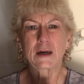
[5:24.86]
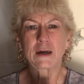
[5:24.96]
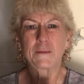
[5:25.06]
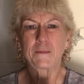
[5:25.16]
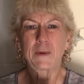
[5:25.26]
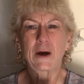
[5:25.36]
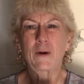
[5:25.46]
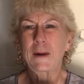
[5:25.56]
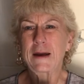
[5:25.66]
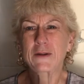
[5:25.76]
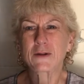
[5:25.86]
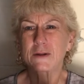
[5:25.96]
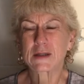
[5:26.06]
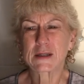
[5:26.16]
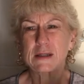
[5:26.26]
uh, but all my
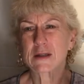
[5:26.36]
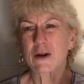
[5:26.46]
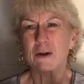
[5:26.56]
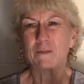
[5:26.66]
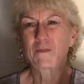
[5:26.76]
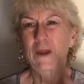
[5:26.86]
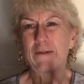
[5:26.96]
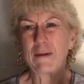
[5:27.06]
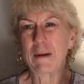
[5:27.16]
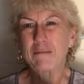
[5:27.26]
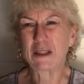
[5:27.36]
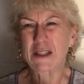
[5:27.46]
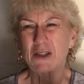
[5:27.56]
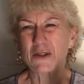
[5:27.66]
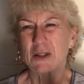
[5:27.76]
others are giving me
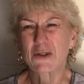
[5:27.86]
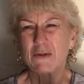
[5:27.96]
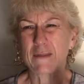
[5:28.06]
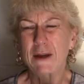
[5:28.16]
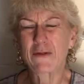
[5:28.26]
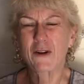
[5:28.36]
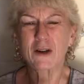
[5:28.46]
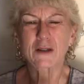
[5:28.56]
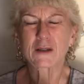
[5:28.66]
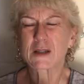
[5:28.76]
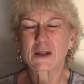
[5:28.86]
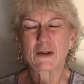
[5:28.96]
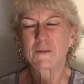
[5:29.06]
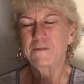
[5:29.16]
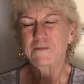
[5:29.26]
blisters and rubbing wrong,
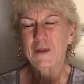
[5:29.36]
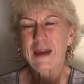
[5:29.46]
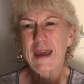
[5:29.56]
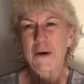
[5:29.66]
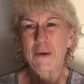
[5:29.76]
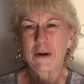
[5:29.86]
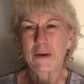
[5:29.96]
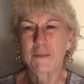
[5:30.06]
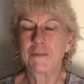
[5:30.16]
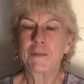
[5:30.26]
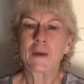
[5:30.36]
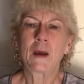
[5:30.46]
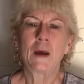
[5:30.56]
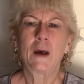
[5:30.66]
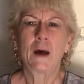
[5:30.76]
so I can't wear them.
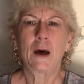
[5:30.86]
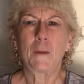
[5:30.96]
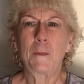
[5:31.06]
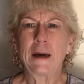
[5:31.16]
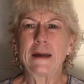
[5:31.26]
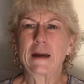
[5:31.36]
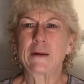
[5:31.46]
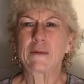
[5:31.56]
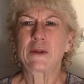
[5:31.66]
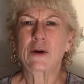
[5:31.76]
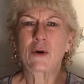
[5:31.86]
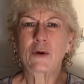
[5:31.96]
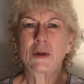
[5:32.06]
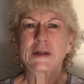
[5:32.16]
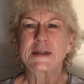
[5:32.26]
But the
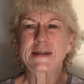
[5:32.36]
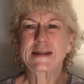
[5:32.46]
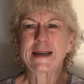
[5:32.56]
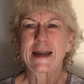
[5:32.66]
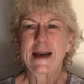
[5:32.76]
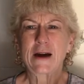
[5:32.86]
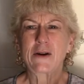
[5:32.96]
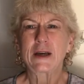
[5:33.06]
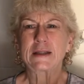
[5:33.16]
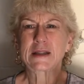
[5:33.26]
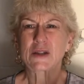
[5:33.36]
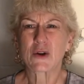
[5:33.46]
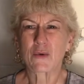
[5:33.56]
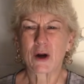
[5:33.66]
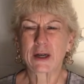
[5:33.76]
goal is to get out and
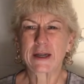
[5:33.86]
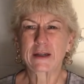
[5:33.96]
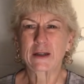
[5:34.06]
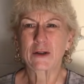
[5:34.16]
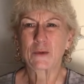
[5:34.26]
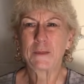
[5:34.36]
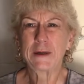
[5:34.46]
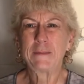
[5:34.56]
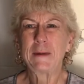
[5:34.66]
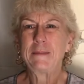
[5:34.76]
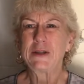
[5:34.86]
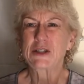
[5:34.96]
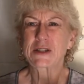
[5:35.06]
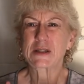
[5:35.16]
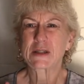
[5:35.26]
start walking a little bit, maybe
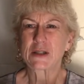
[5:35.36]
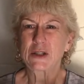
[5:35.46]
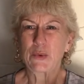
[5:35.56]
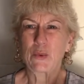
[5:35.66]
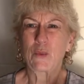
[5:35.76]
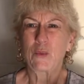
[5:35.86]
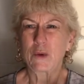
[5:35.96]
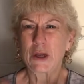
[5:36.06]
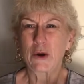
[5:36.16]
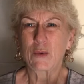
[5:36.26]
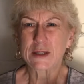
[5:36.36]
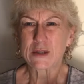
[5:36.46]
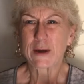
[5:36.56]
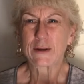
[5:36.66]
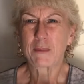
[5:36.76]
just do, you know,
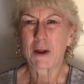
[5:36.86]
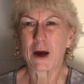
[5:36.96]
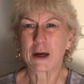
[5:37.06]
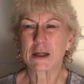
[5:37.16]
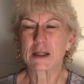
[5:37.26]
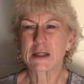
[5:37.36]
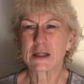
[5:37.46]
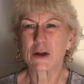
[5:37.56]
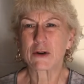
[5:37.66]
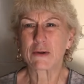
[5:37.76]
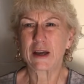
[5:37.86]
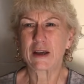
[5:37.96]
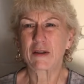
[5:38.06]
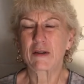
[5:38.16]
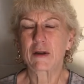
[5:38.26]
once around the block to start with.